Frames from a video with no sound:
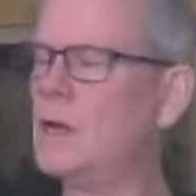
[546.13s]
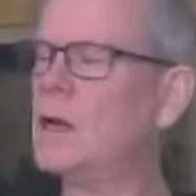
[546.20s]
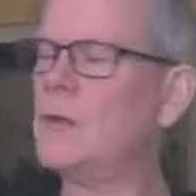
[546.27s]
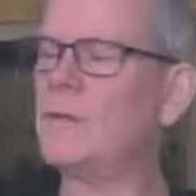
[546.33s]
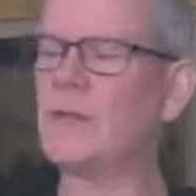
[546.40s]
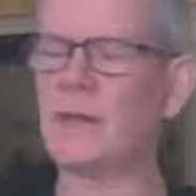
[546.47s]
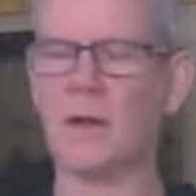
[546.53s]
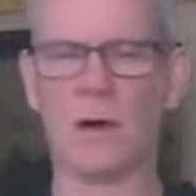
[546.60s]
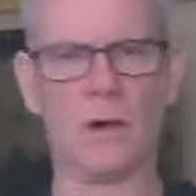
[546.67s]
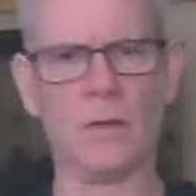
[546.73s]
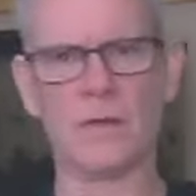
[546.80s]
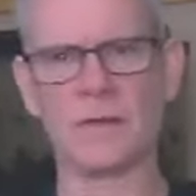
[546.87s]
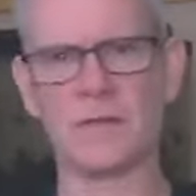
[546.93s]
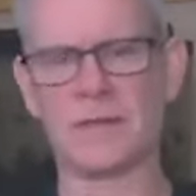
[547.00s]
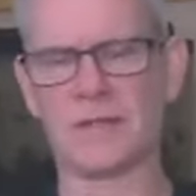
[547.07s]
Then all
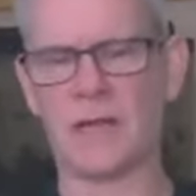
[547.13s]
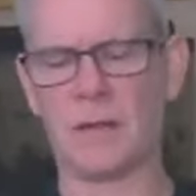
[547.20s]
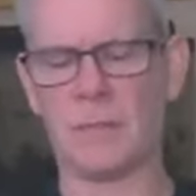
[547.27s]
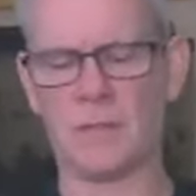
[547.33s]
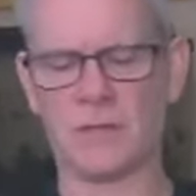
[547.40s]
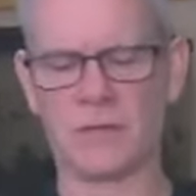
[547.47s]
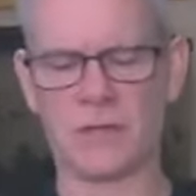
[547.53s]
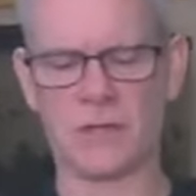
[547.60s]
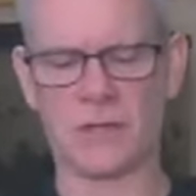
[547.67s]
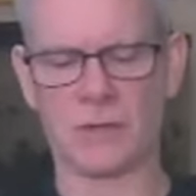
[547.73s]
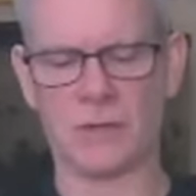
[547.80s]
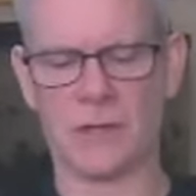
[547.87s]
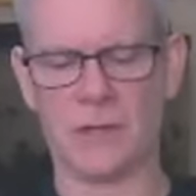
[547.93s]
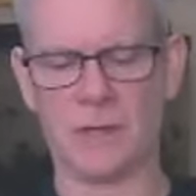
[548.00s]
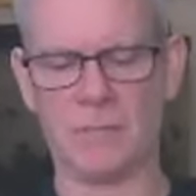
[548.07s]
the disciples
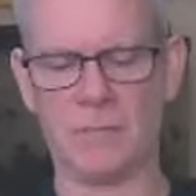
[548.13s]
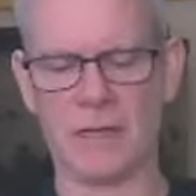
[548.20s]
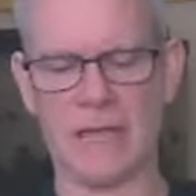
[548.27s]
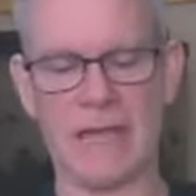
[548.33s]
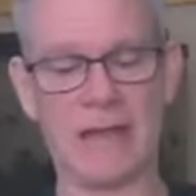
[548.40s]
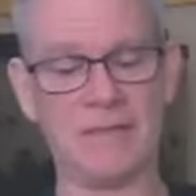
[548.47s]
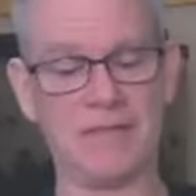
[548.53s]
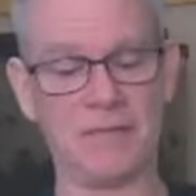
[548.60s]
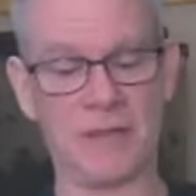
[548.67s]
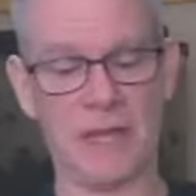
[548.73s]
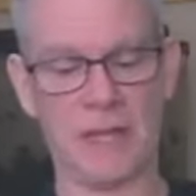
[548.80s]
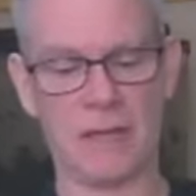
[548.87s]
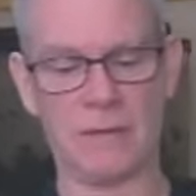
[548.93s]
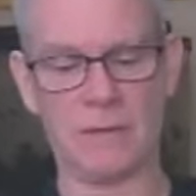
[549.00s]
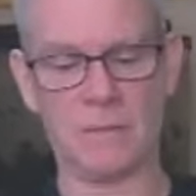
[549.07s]
deserted him and
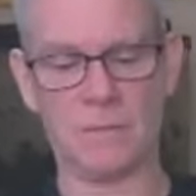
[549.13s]
fled.